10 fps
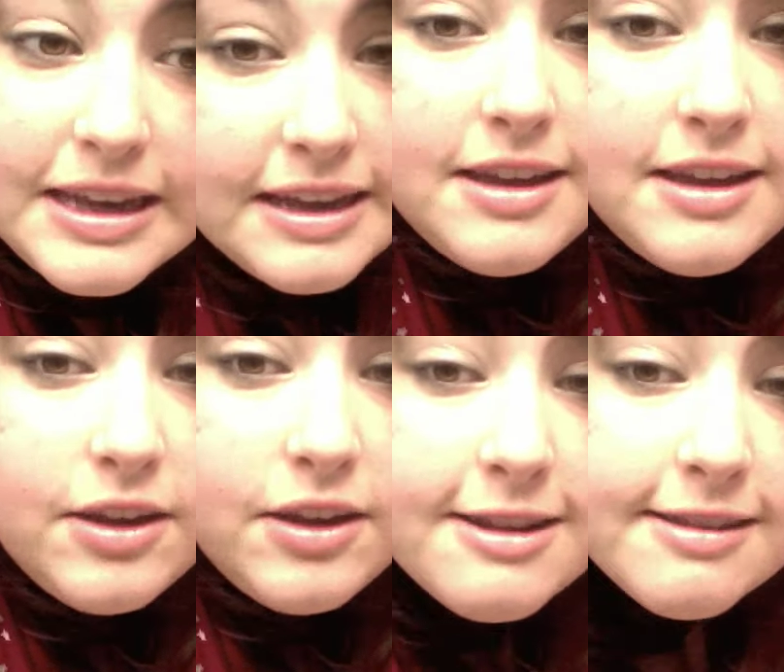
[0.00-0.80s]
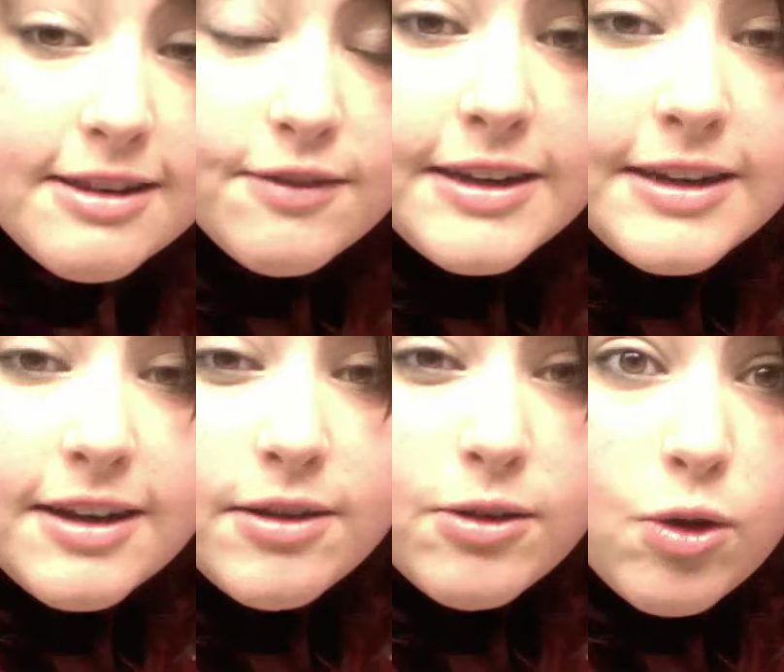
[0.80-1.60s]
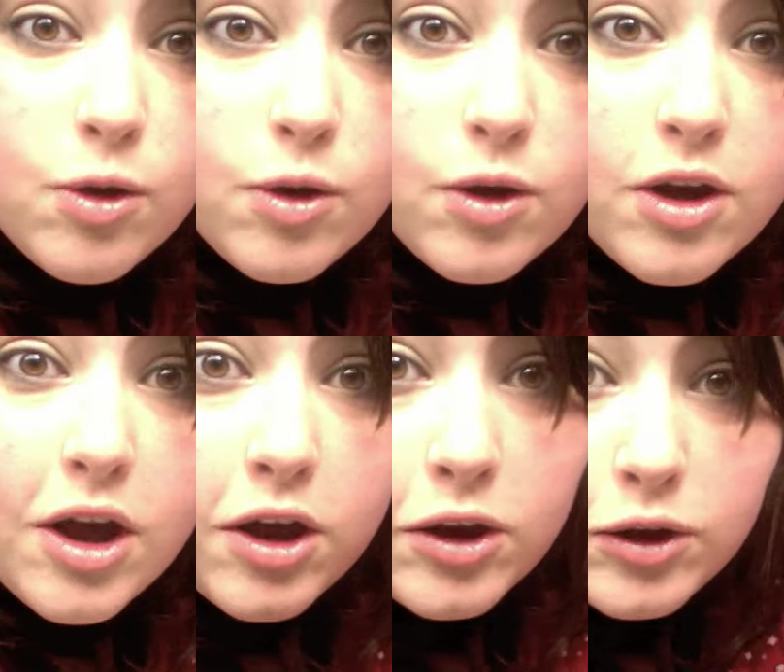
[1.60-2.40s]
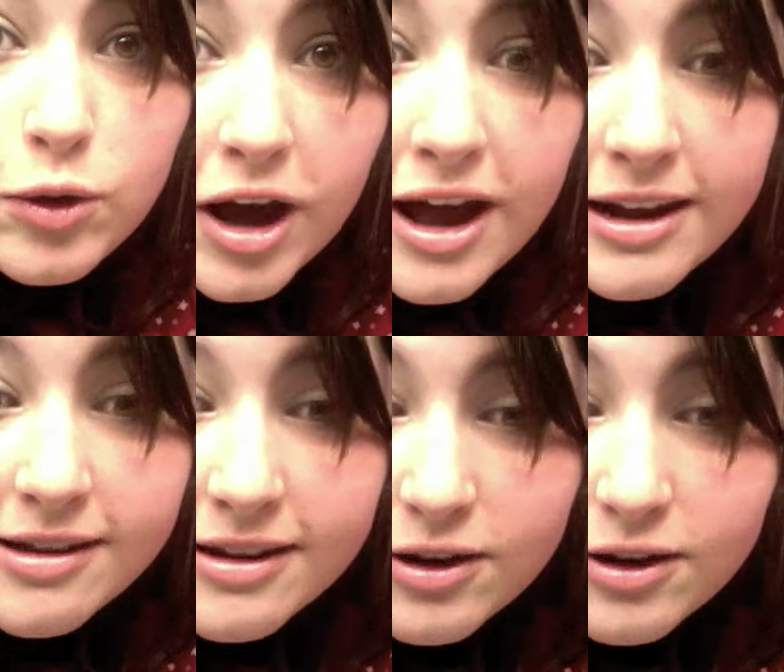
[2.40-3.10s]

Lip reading: either you guys in your videos or you guys in